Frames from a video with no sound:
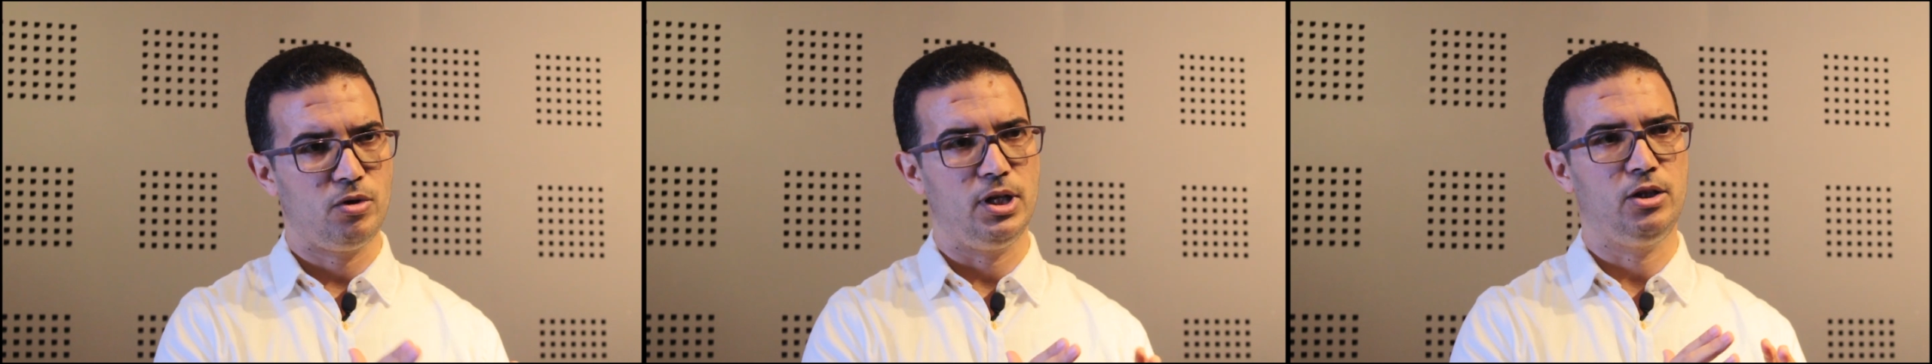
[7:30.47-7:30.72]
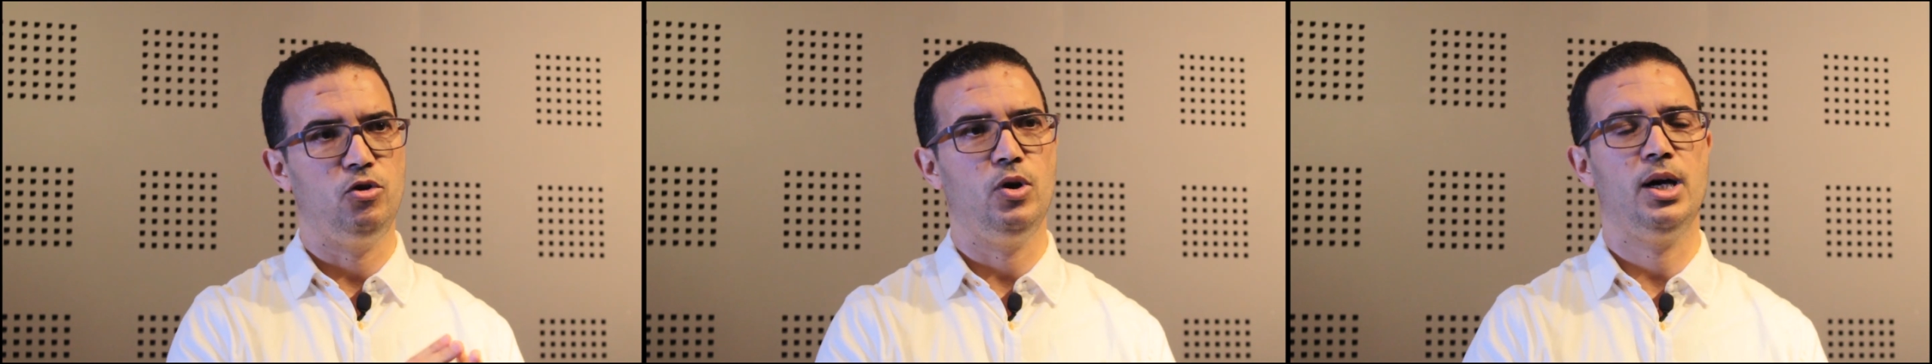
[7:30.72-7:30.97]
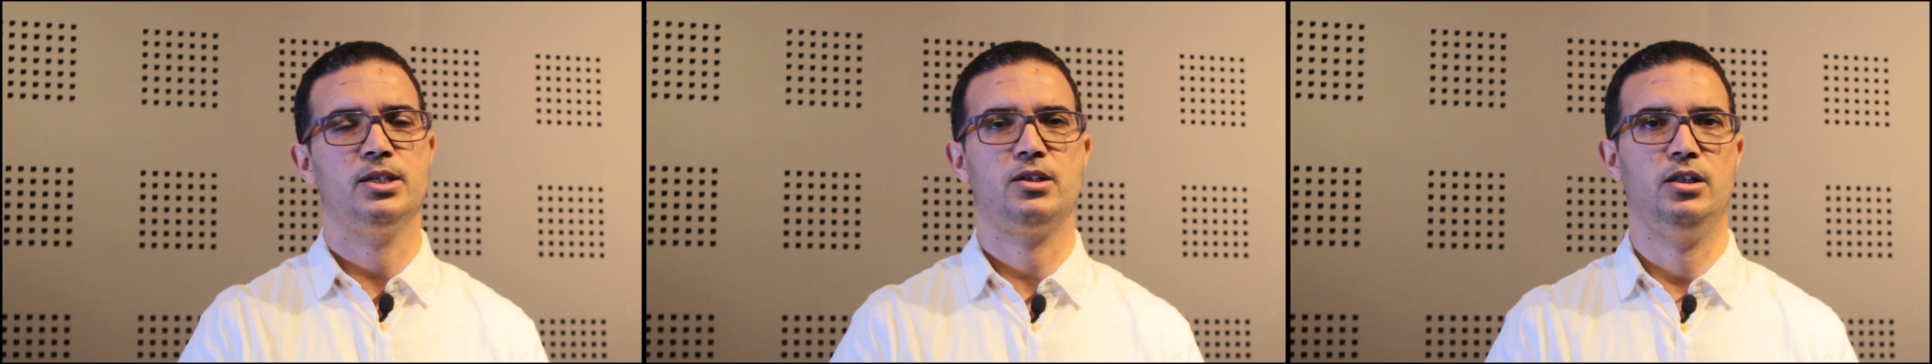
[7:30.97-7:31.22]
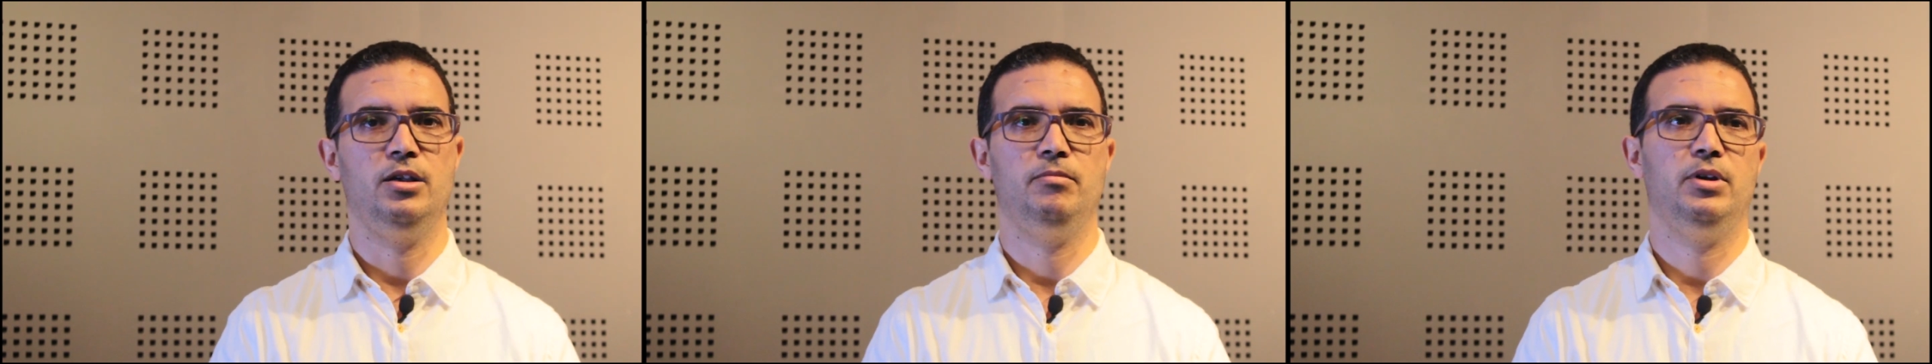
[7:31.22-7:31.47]
that you ask
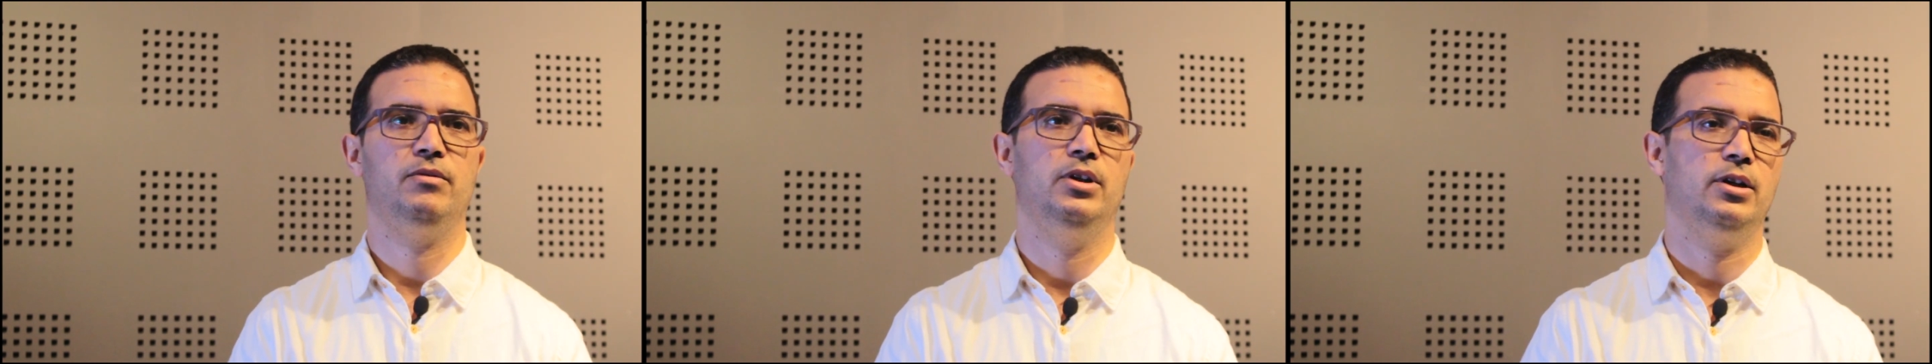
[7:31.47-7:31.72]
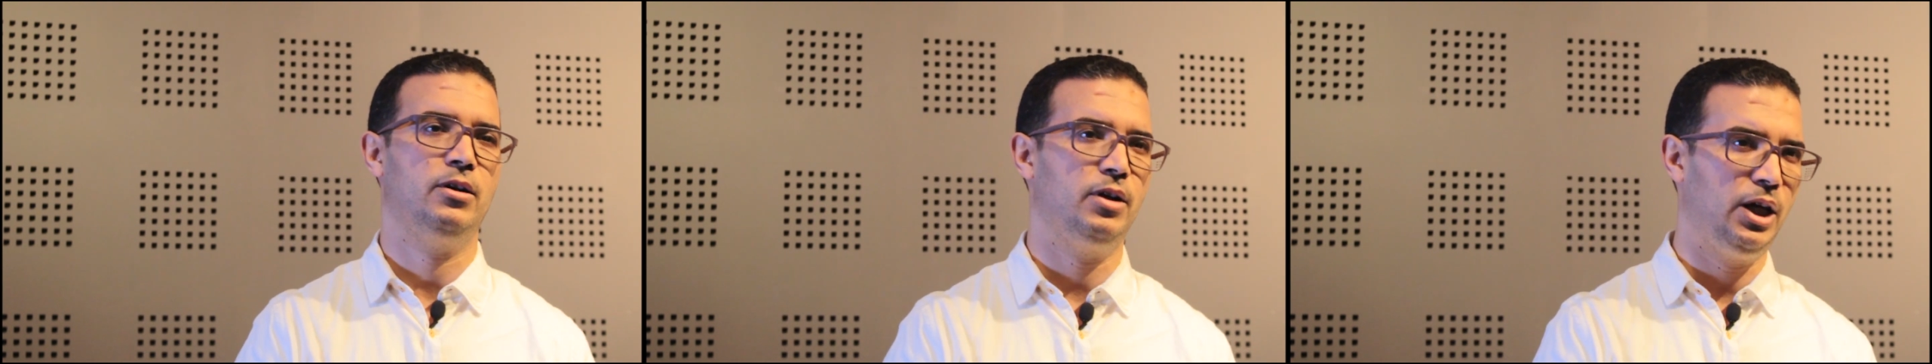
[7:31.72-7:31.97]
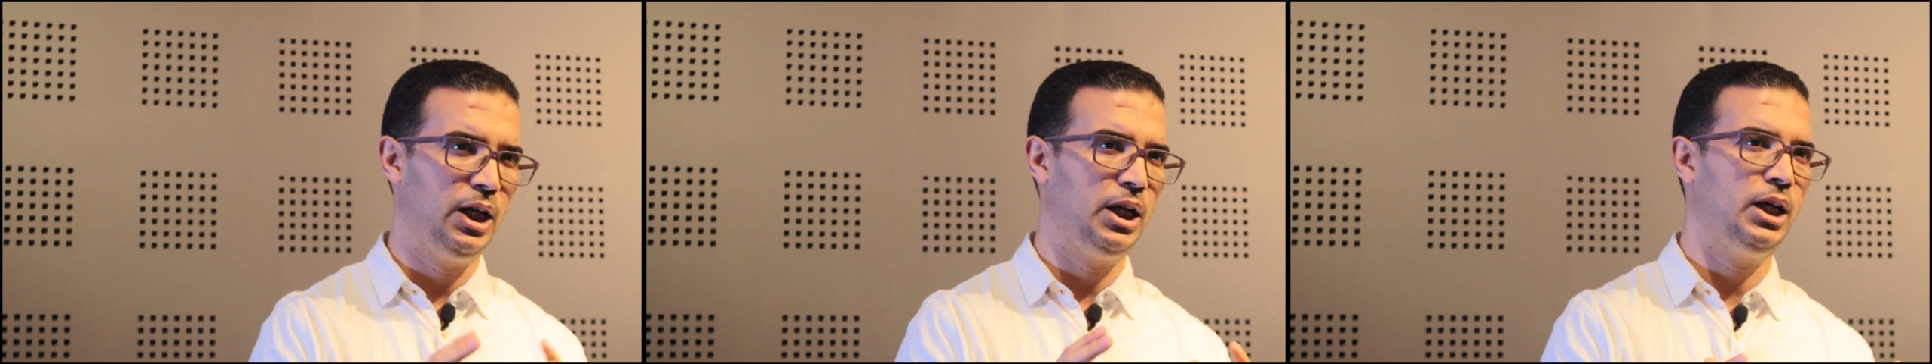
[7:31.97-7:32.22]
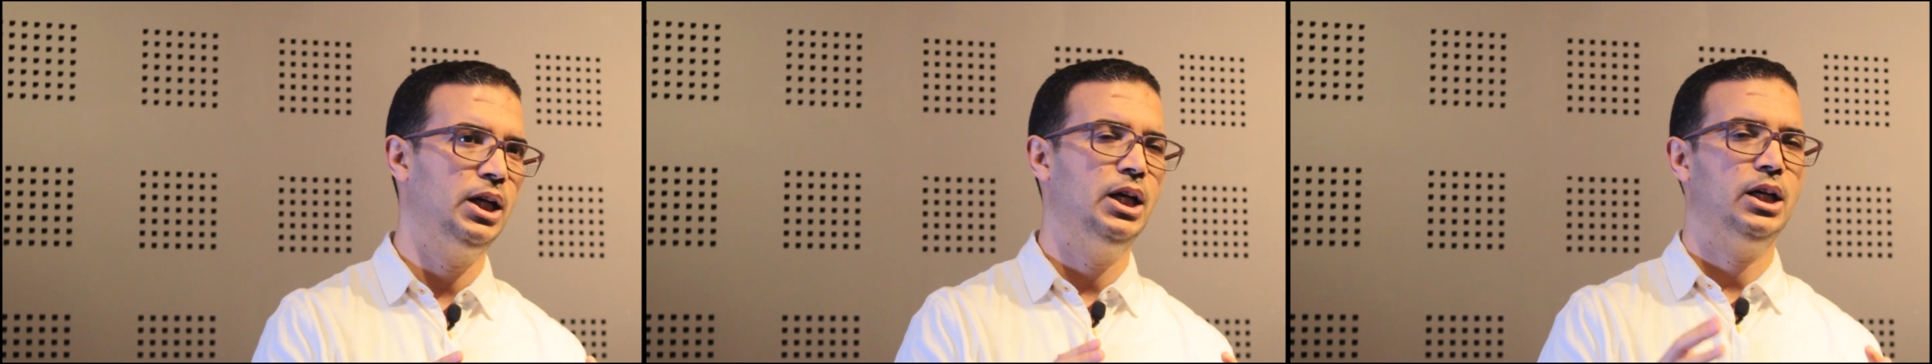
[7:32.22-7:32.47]
them if there are any